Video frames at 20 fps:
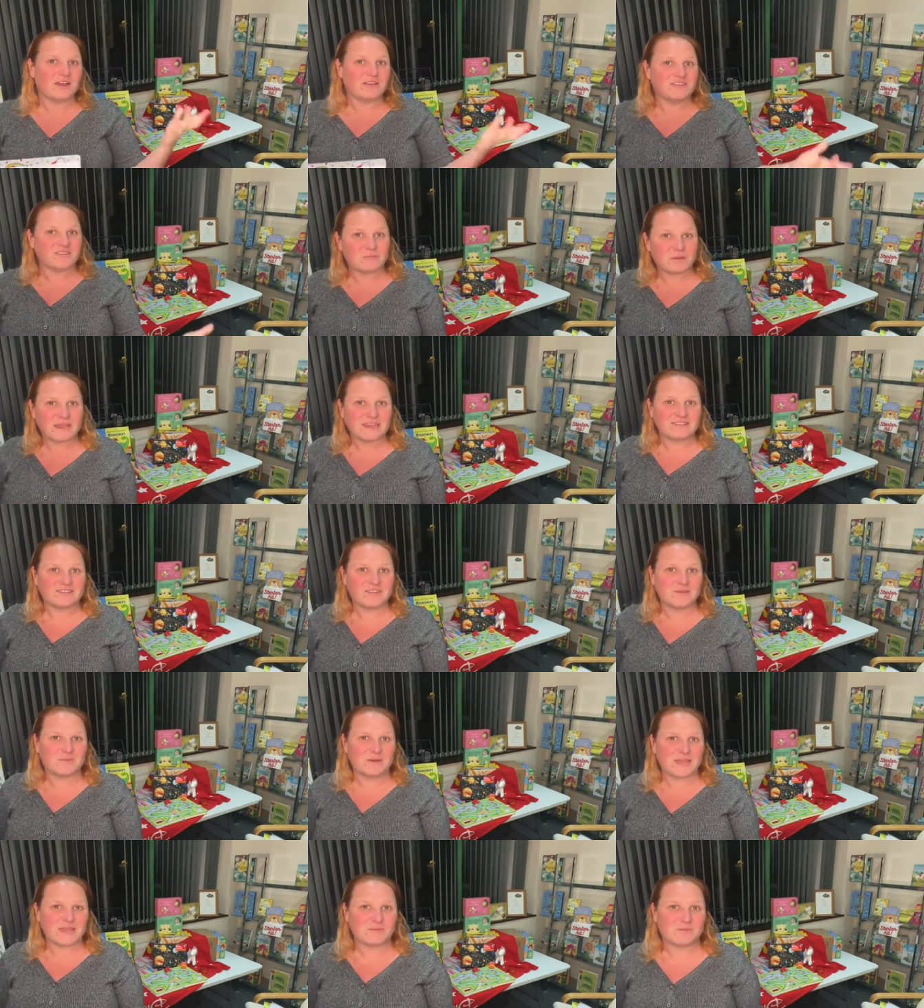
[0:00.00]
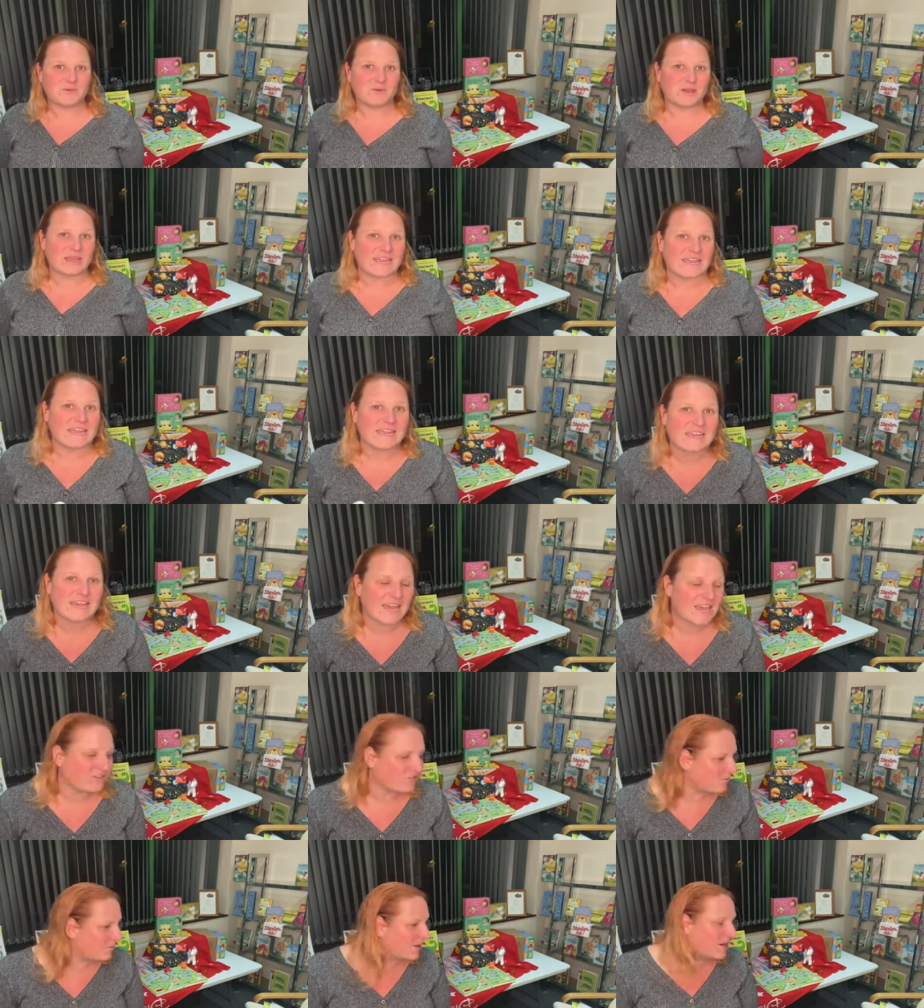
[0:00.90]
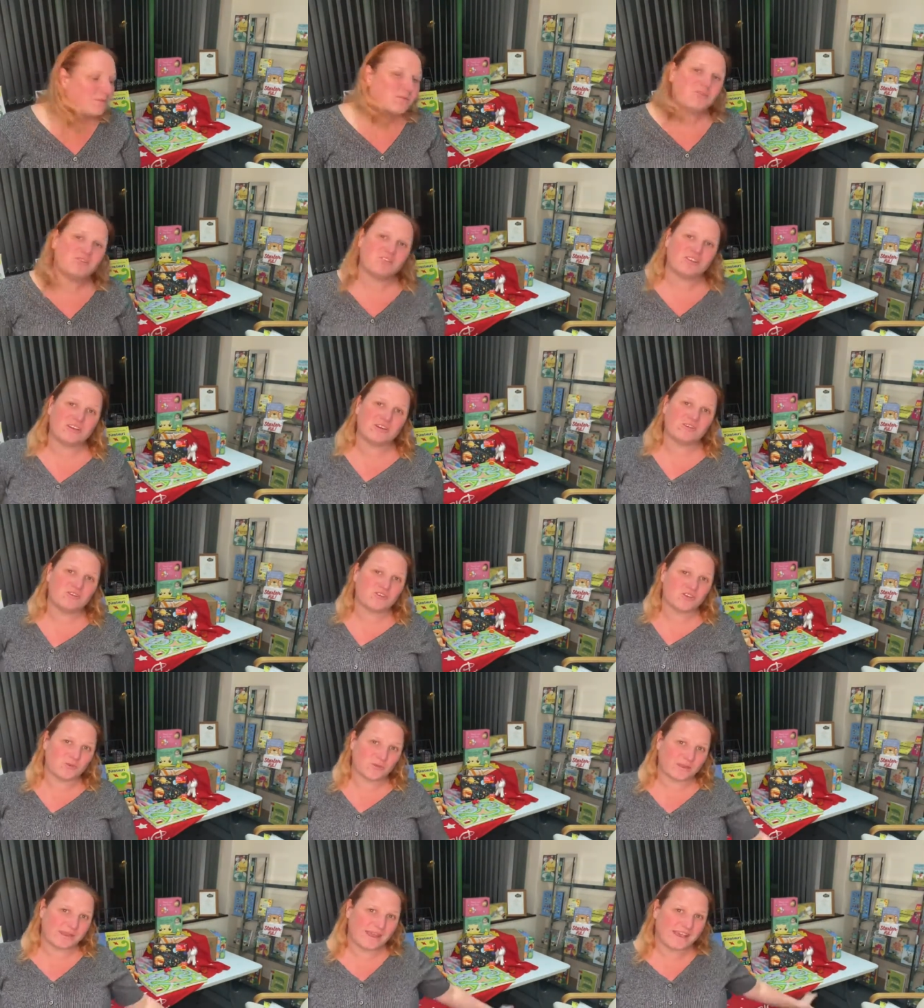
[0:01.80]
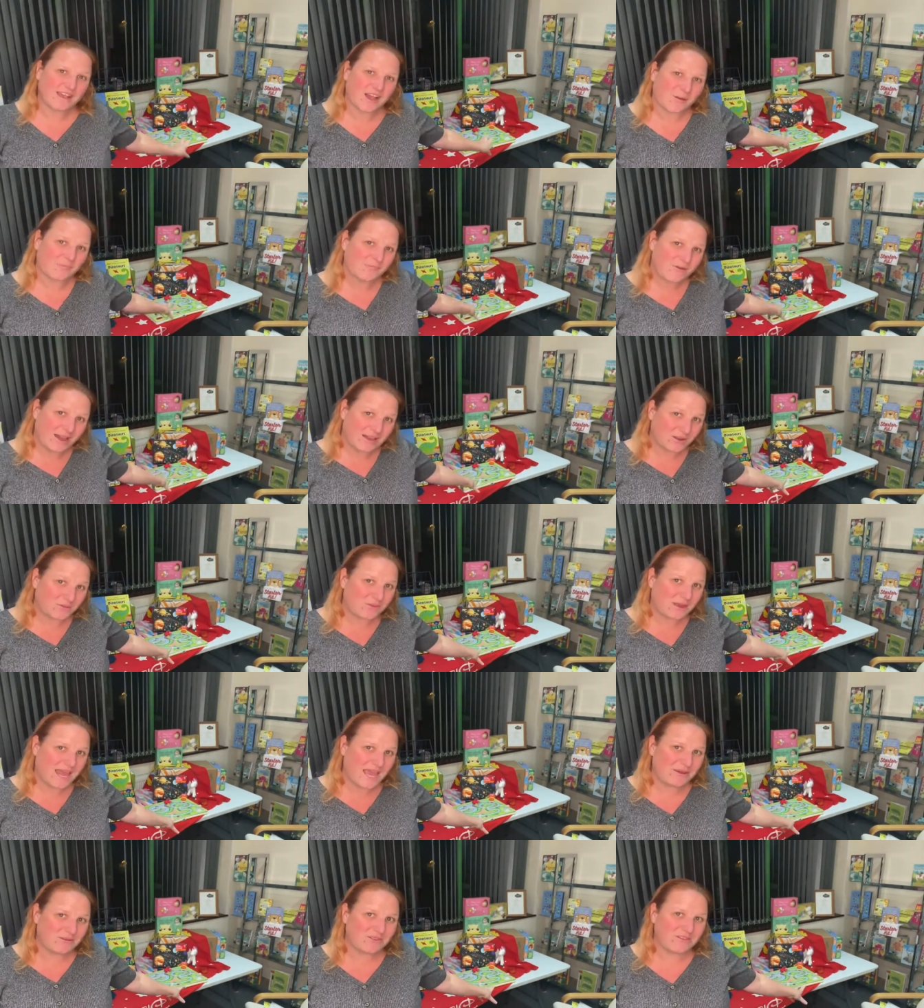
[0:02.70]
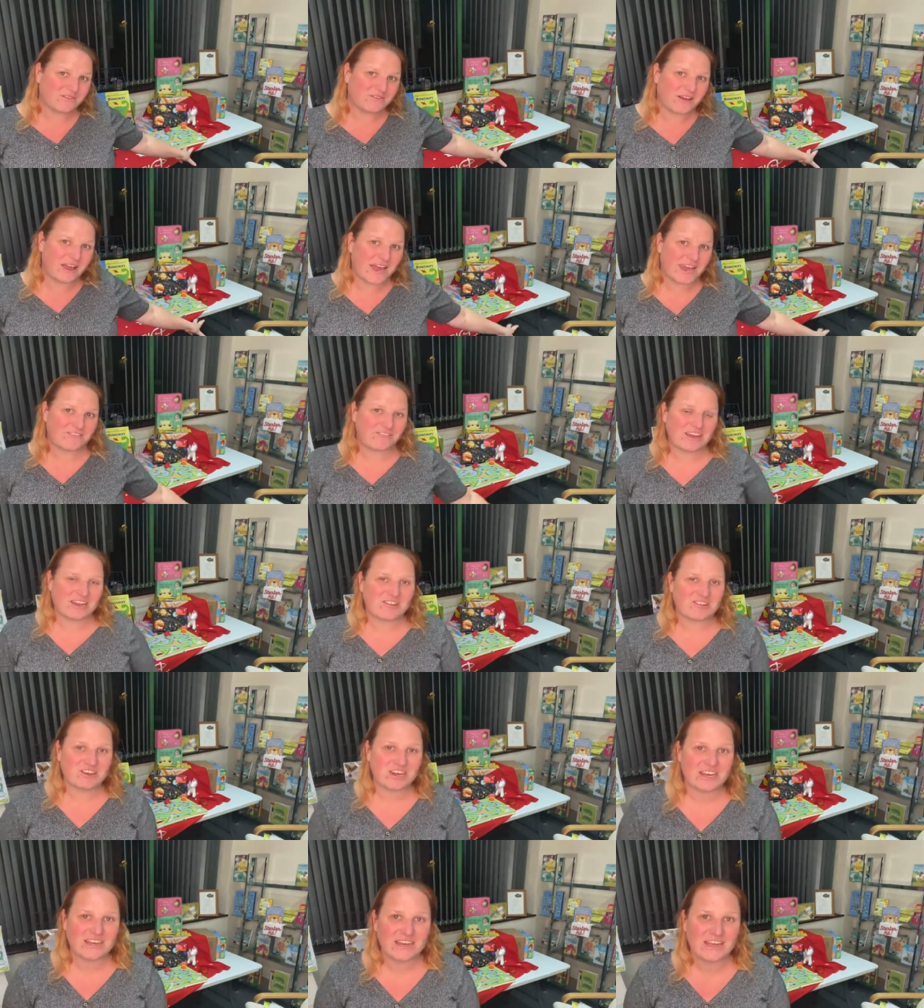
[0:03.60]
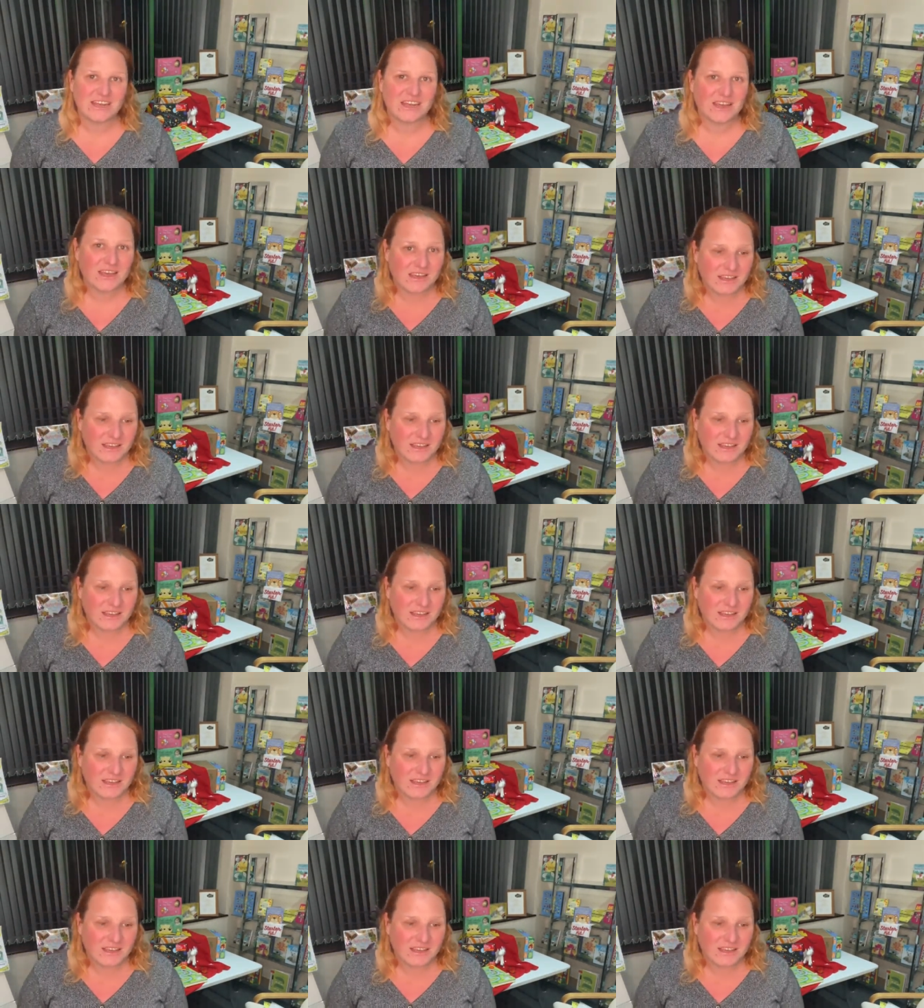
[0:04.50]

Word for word: Speak to the people. Engage with people's children when they come around and play with the fire engine.